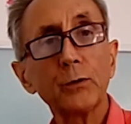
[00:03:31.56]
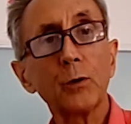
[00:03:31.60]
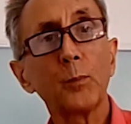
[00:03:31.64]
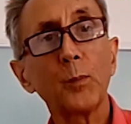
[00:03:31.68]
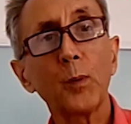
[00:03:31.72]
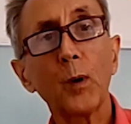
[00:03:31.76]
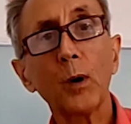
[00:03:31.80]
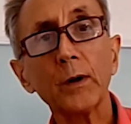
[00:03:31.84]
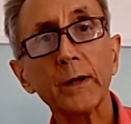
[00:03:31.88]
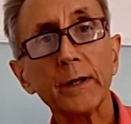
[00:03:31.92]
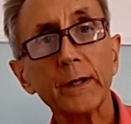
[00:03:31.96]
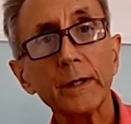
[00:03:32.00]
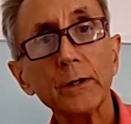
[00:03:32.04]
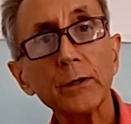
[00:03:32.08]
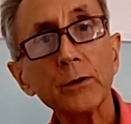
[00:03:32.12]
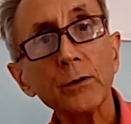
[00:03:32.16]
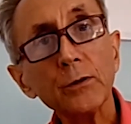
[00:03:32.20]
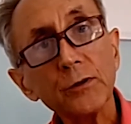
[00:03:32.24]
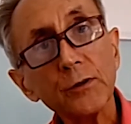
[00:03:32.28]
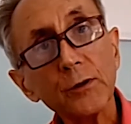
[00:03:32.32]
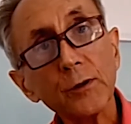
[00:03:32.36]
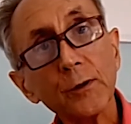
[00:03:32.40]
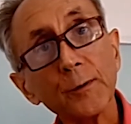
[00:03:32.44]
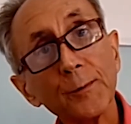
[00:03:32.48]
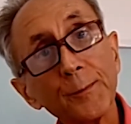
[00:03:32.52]
pocket, could
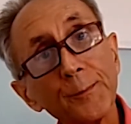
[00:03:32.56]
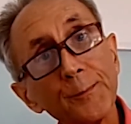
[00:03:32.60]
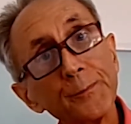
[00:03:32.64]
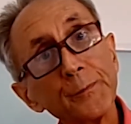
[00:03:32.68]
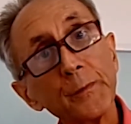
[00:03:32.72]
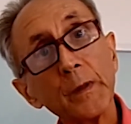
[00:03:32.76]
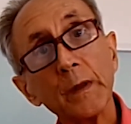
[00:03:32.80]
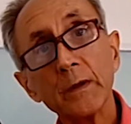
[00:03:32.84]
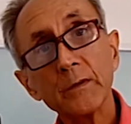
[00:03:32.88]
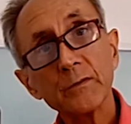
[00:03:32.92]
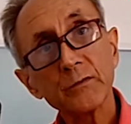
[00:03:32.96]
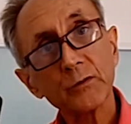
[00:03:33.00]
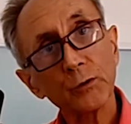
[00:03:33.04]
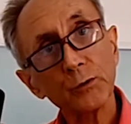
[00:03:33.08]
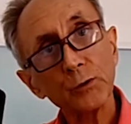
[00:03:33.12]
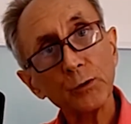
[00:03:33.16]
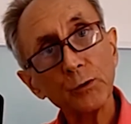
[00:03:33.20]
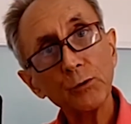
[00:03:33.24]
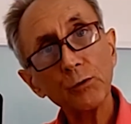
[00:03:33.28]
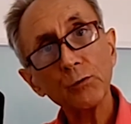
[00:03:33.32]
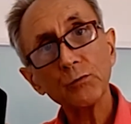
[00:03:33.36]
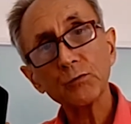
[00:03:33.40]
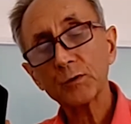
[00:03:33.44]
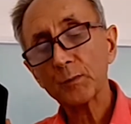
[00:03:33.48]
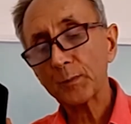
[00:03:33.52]
you? So you
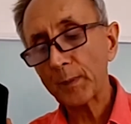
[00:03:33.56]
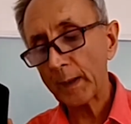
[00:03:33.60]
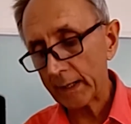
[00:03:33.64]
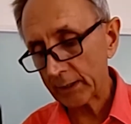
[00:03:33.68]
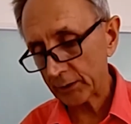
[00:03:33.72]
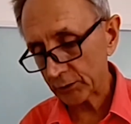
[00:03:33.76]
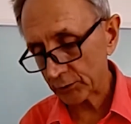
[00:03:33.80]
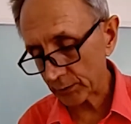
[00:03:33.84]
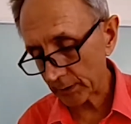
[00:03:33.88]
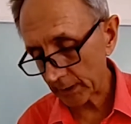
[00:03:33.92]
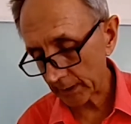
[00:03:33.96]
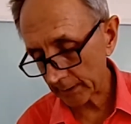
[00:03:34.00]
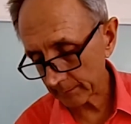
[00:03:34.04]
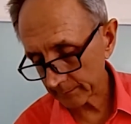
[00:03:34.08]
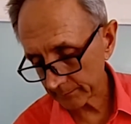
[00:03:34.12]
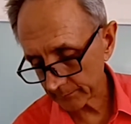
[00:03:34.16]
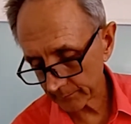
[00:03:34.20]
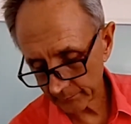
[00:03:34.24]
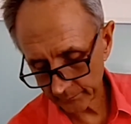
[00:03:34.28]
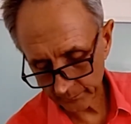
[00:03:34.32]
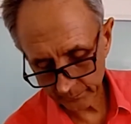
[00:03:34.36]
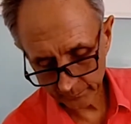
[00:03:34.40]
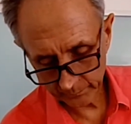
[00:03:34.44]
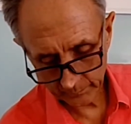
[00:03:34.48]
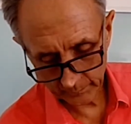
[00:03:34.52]
use a battery.
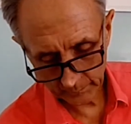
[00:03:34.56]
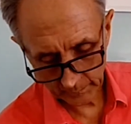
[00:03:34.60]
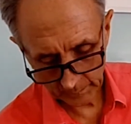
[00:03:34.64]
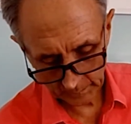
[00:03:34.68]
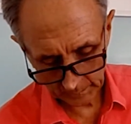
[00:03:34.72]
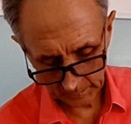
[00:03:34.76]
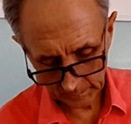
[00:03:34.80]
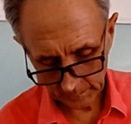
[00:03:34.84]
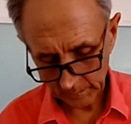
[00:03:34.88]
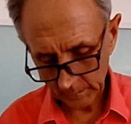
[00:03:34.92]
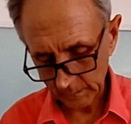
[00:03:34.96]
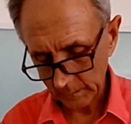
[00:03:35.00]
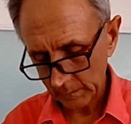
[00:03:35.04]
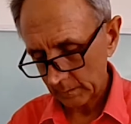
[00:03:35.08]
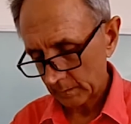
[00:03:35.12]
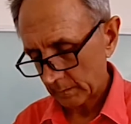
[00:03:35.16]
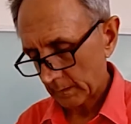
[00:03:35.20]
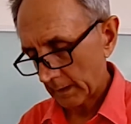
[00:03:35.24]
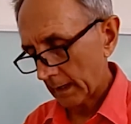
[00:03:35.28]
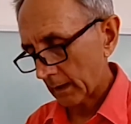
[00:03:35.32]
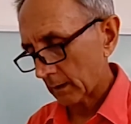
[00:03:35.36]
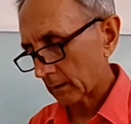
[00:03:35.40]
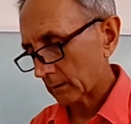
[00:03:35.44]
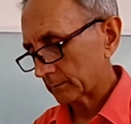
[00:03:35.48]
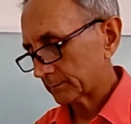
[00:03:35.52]

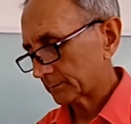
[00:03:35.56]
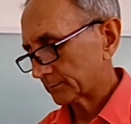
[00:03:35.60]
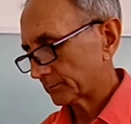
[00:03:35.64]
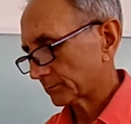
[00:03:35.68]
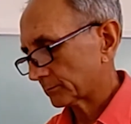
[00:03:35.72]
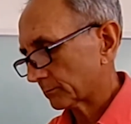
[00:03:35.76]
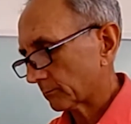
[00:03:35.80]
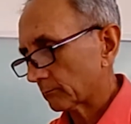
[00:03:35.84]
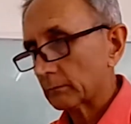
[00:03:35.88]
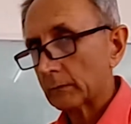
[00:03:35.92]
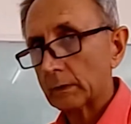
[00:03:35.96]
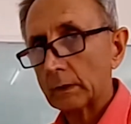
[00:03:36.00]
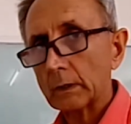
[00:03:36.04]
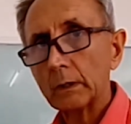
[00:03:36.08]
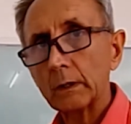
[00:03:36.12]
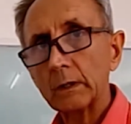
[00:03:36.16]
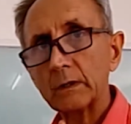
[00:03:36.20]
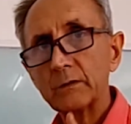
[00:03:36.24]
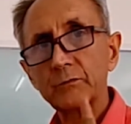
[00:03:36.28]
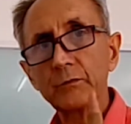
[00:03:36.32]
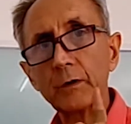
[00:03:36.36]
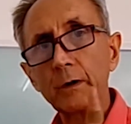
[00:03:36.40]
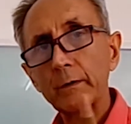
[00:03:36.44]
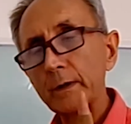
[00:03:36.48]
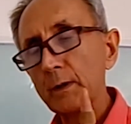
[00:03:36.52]
Now, it's
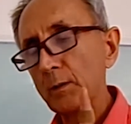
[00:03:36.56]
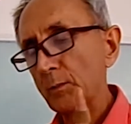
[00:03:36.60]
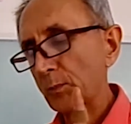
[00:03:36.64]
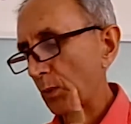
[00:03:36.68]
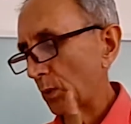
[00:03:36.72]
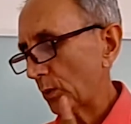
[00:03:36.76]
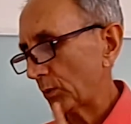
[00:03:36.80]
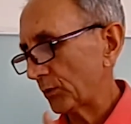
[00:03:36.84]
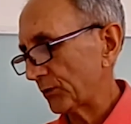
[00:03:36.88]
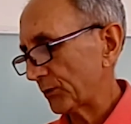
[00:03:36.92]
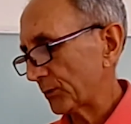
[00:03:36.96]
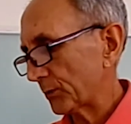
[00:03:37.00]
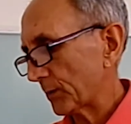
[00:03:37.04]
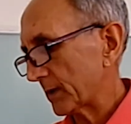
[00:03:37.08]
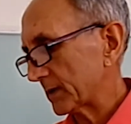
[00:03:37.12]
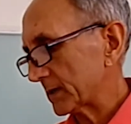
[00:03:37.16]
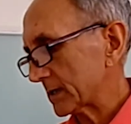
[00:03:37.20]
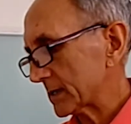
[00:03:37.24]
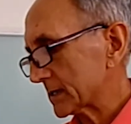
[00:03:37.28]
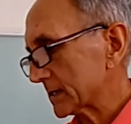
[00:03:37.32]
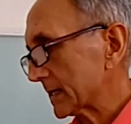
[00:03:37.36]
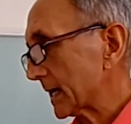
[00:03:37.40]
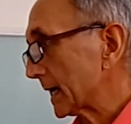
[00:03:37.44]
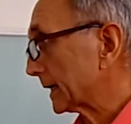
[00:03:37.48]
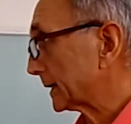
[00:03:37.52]
very important to
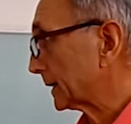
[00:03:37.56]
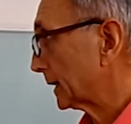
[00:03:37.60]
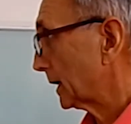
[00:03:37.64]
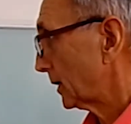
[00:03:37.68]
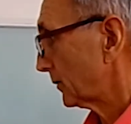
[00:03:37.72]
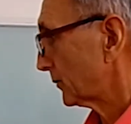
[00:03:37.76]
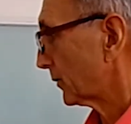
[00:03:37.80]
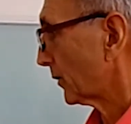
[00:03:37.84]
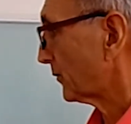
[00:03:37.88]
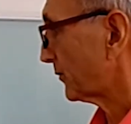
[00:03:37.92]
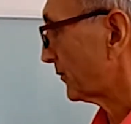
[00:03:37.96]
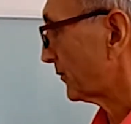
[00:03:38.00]
understand that